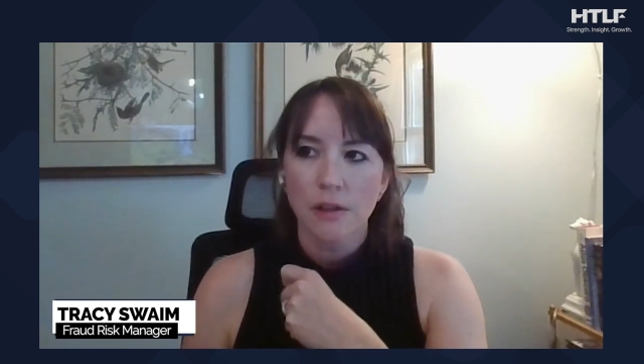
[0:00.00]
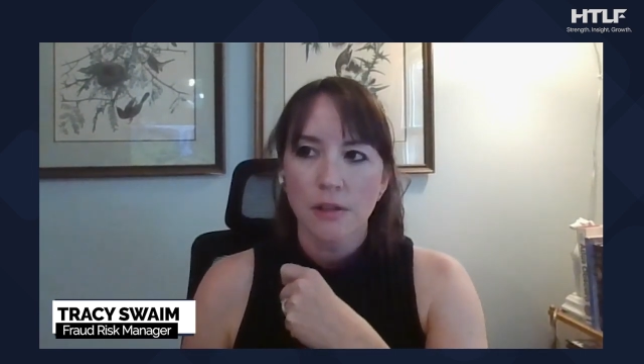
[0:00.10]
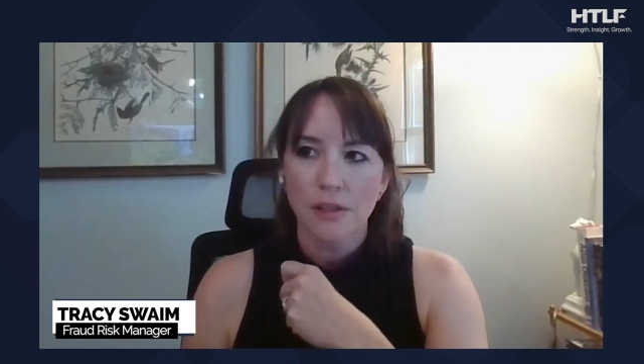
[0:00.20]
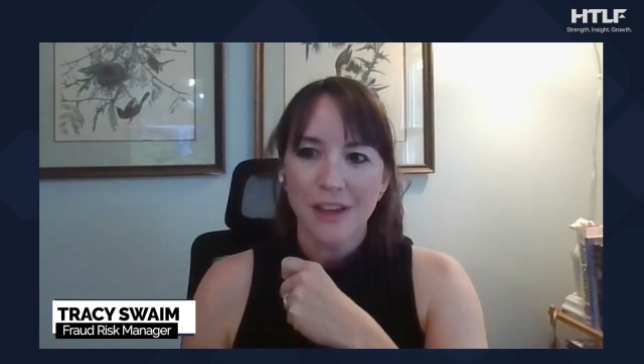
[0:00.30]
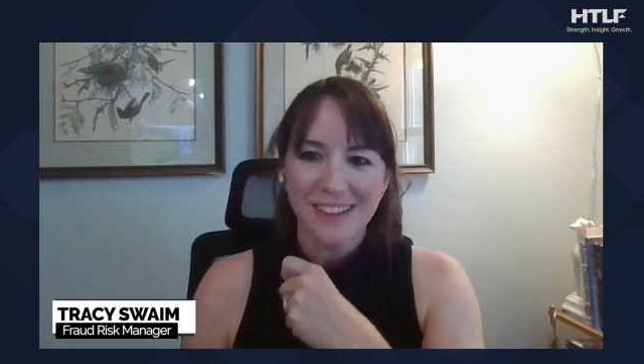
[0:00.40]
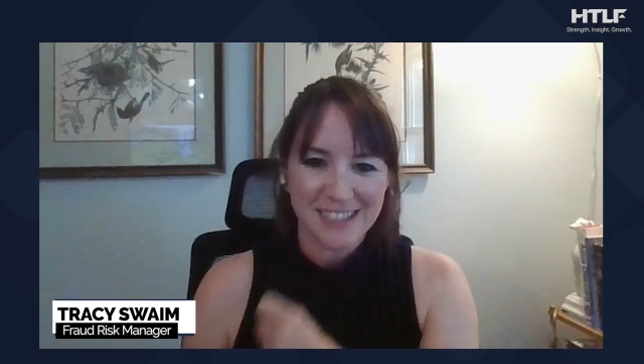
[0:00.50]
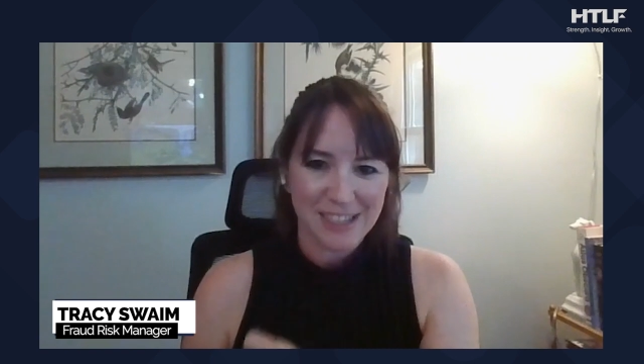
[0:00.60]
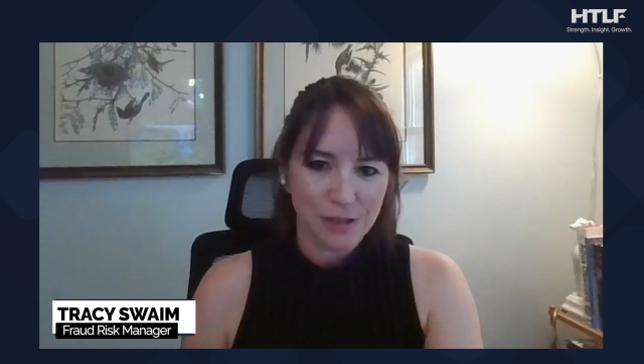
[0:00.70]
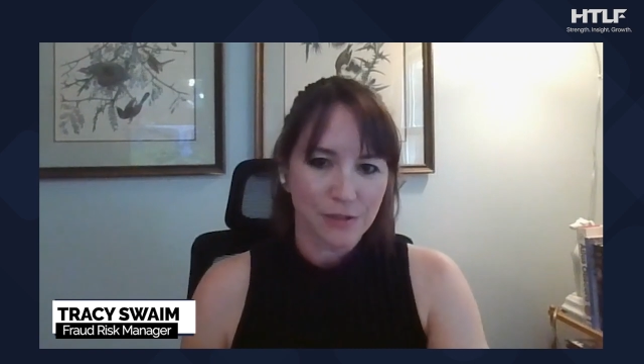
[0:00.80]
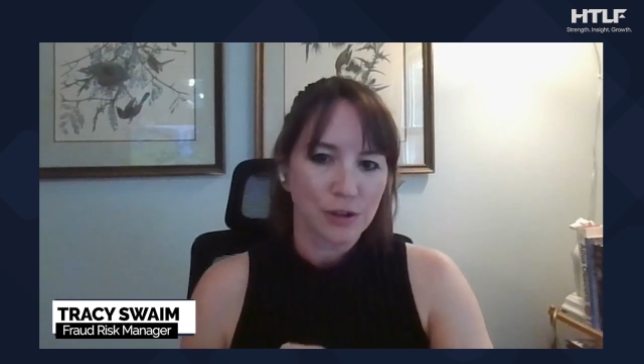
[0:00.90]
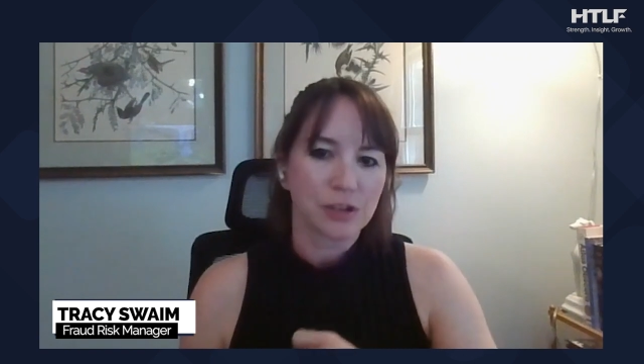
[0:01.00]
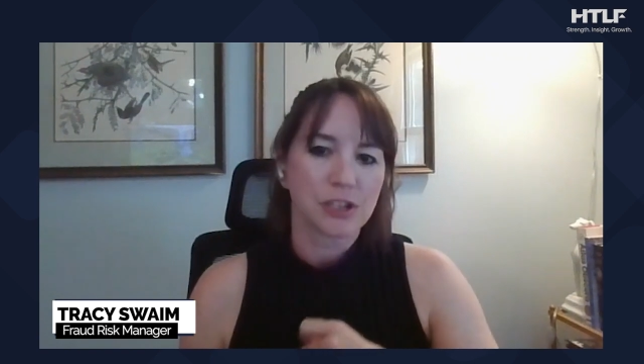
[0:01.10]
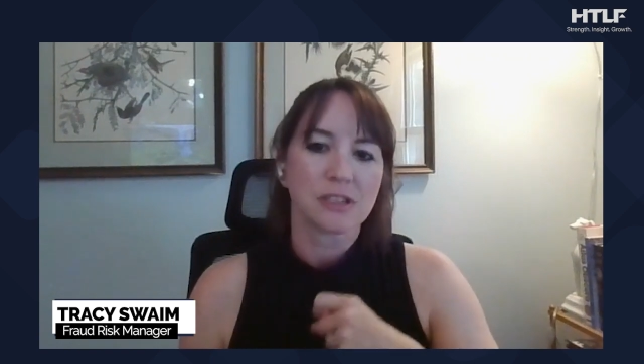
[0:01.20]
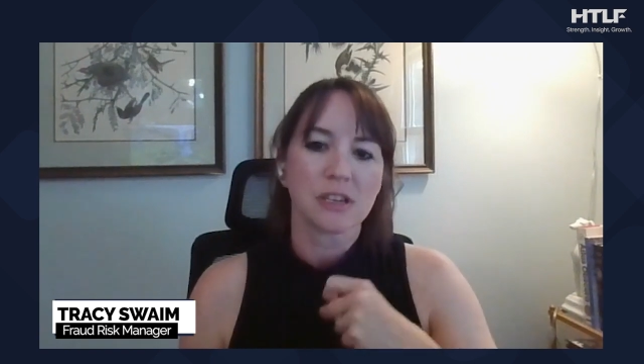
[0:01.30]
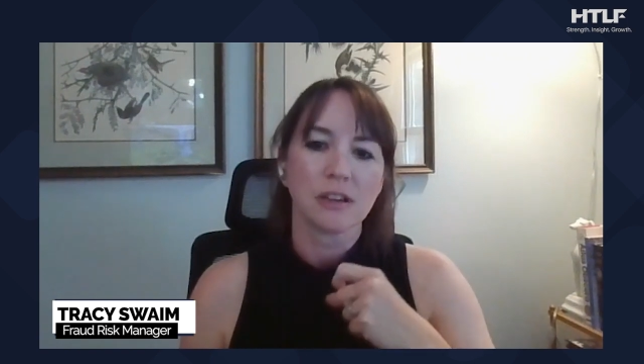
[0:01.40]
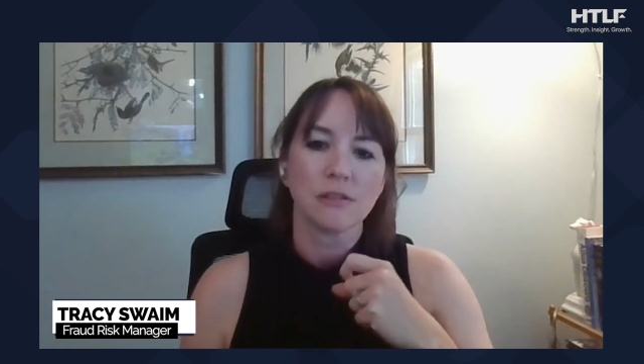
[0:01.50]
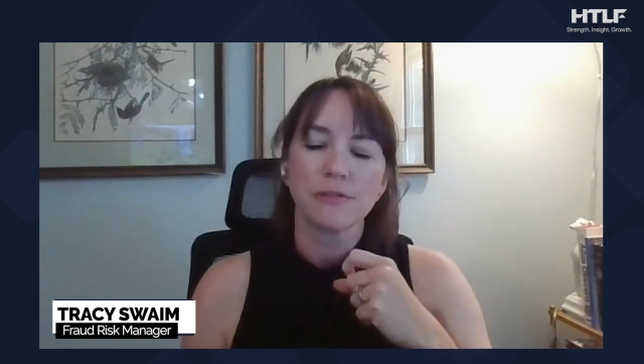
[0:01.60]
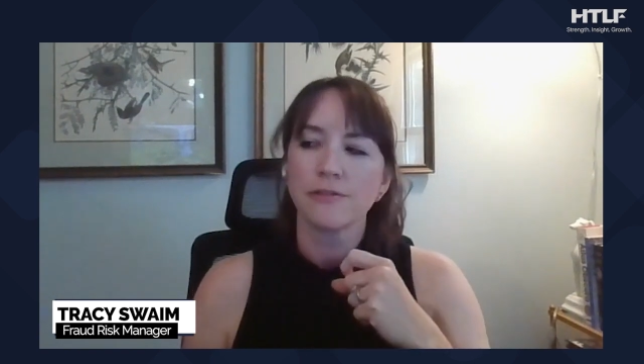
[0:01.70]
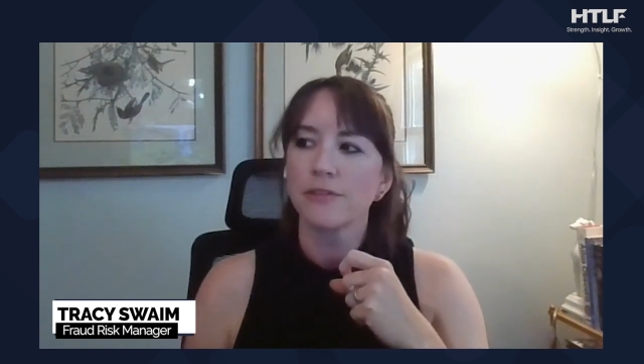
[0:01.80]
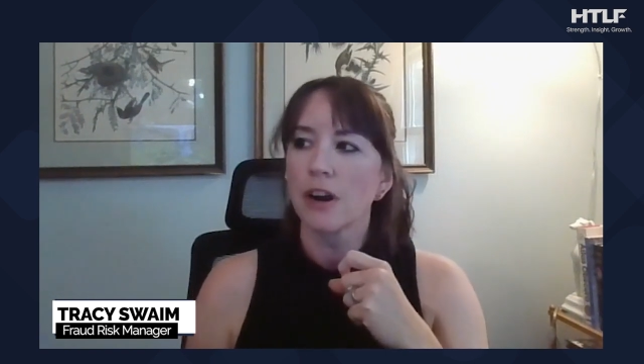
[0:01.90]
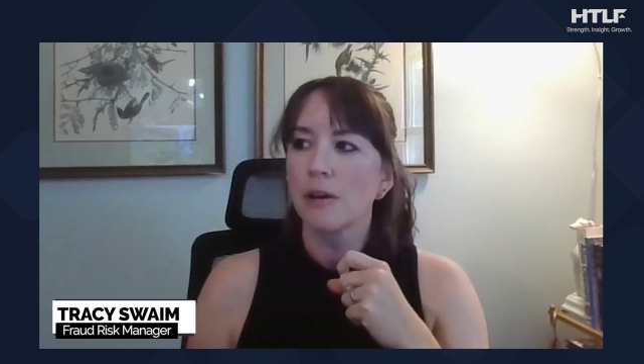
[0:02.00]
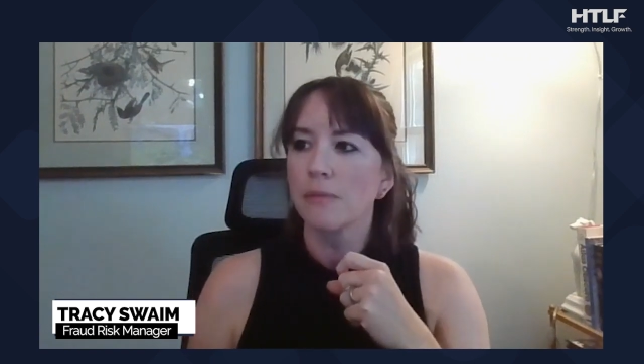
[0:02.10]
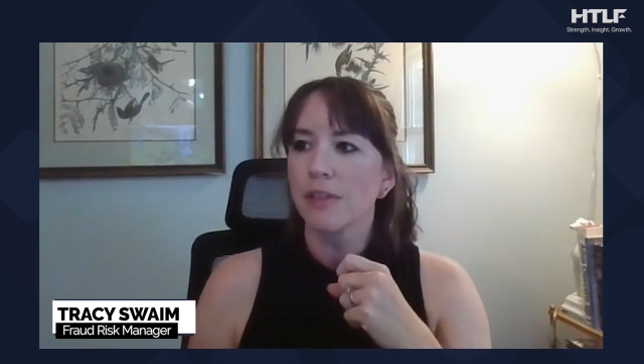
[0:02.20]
that sense of urgency from